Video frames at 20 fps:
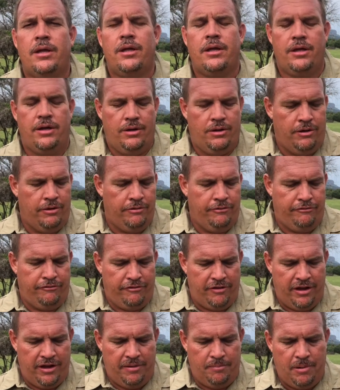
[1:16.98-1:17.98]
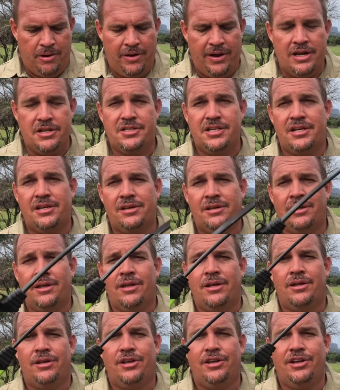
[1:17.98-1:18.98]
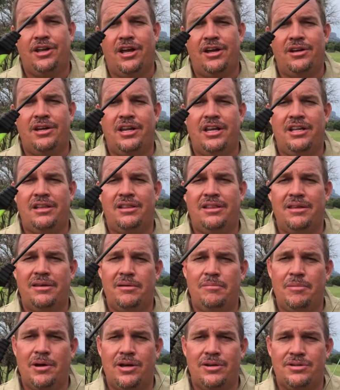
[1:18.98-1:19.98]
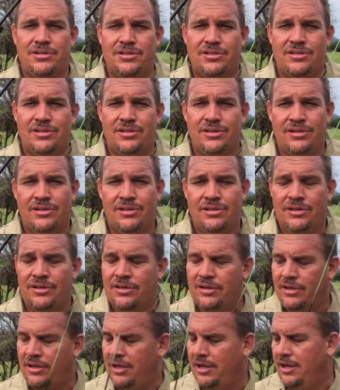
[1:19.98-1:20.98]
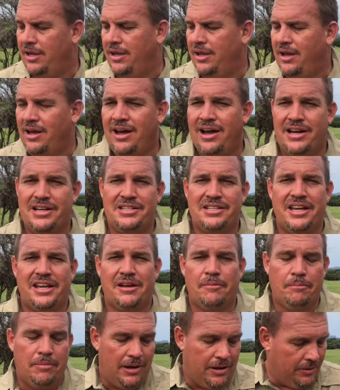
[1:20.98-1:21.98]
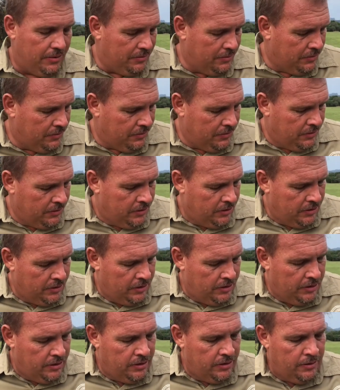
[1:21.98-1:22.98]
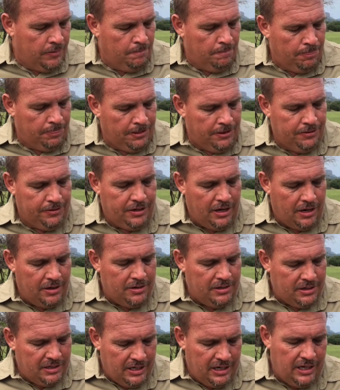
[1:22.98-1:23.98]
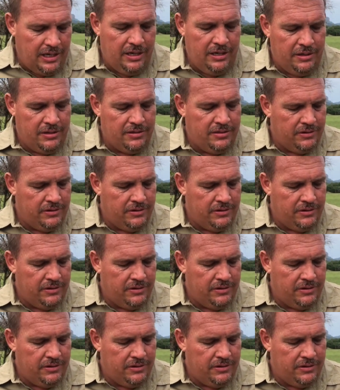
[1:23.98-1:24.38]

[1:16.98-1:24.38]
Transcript: hunting, you don't need the most high-tech bow. You don't need